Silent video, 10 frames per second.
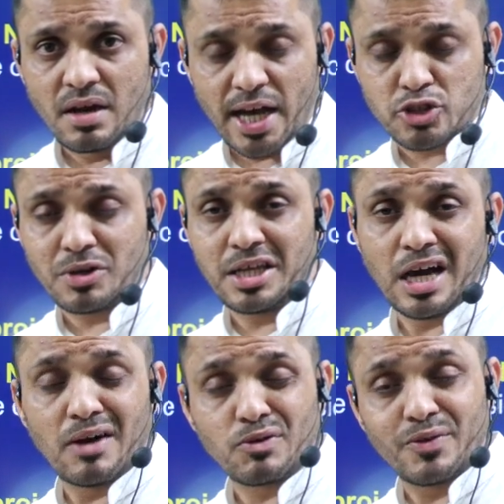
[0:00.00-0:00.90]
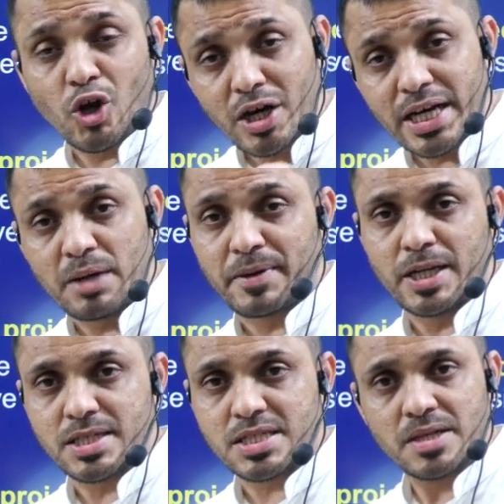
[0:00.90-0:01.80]
Actually, after we got
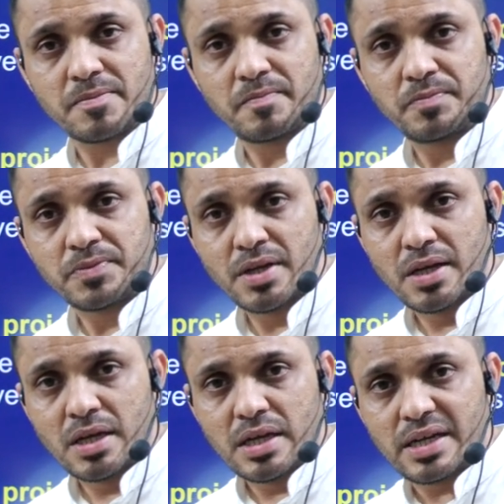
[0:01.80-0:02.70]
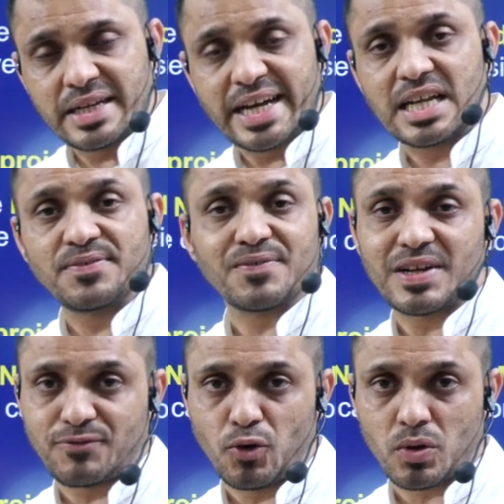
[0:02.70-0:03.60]
independence, in
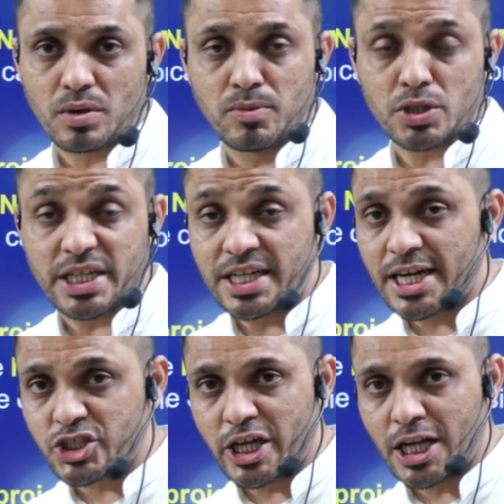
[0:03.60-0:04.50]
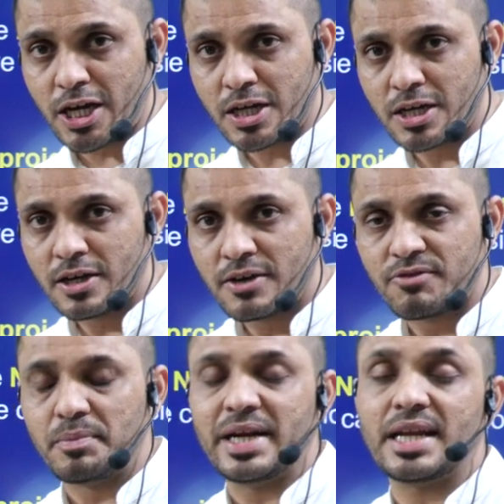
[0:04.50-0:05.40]
1954, both India and China,
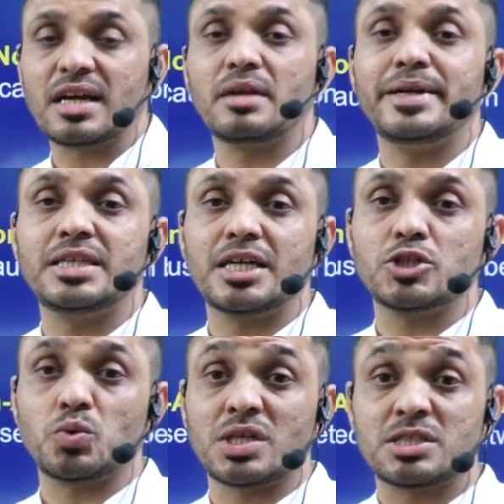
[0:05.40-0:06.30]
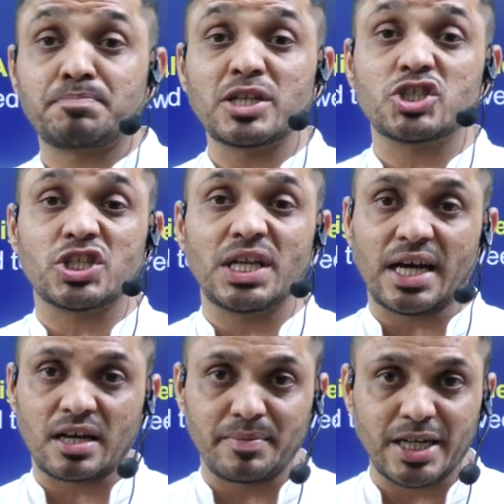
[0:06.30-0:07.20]
we made an agreement that is known as Panch Shil
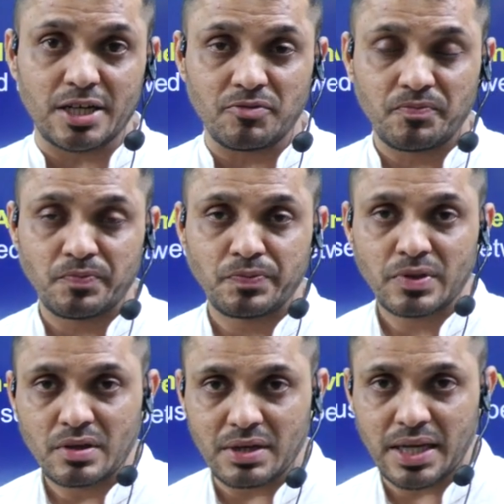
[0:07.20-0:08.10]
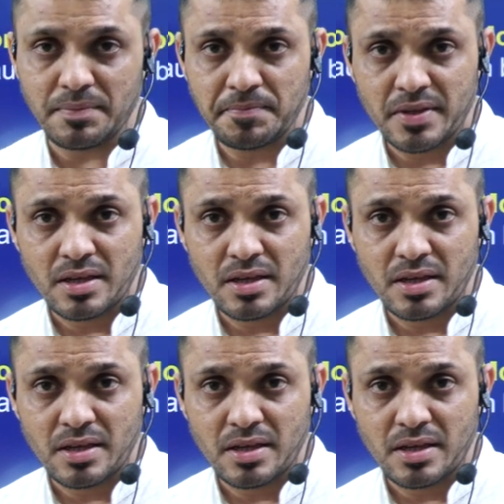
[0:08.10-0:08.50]
Agreement. Okay?